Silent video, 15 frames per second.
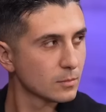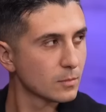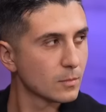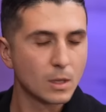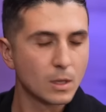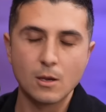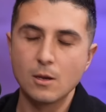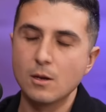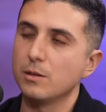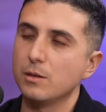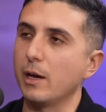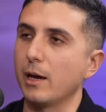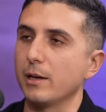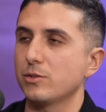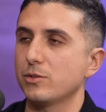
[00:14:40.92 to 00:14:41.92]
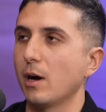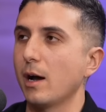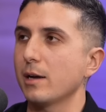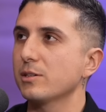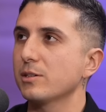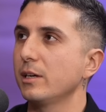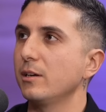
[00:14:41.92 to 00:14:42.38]
help Latinos. Yeah. So
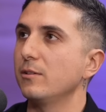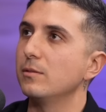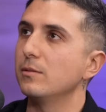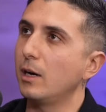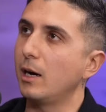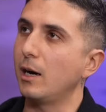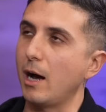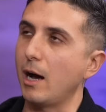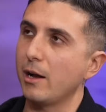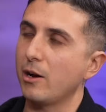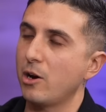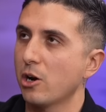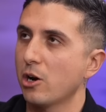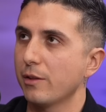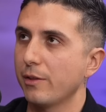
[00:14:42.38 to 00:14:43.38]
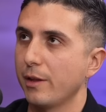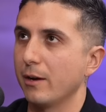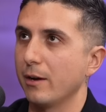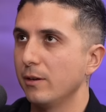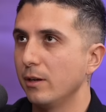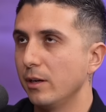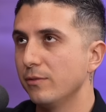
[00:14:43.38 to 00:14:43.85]
actually, I heard
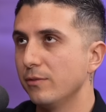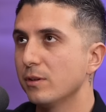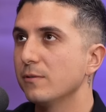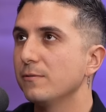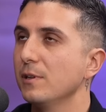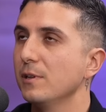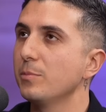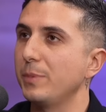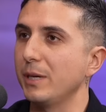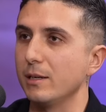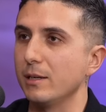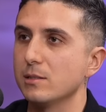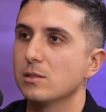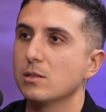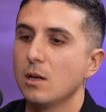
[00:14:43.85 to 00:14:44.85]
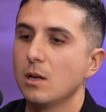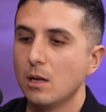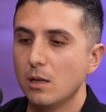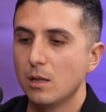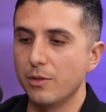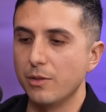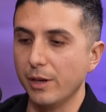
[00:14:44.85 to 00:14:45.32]
that even in the Philippines,
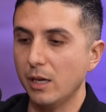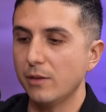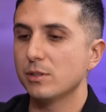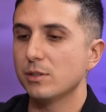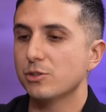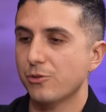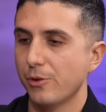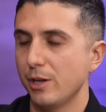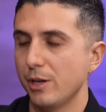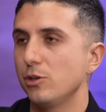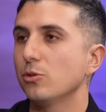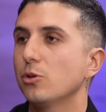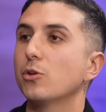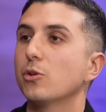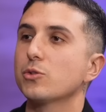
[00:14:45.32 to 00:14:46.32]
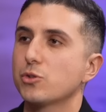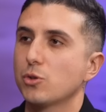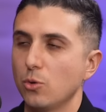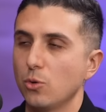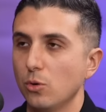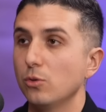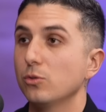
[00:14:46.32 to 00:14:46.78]
they even train you, go to
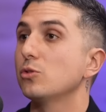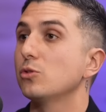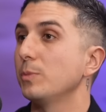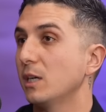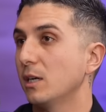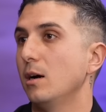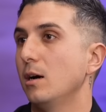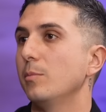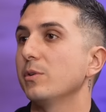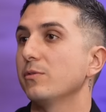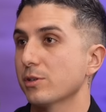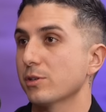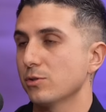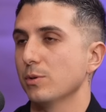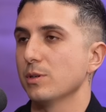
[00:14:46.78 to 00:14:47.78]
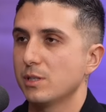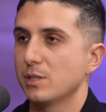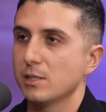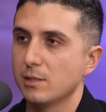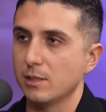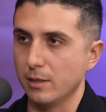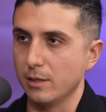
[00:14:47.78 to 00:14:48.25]
school to become a virtual
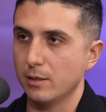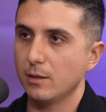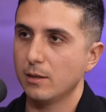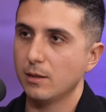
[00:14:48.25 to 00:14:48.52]
assistant.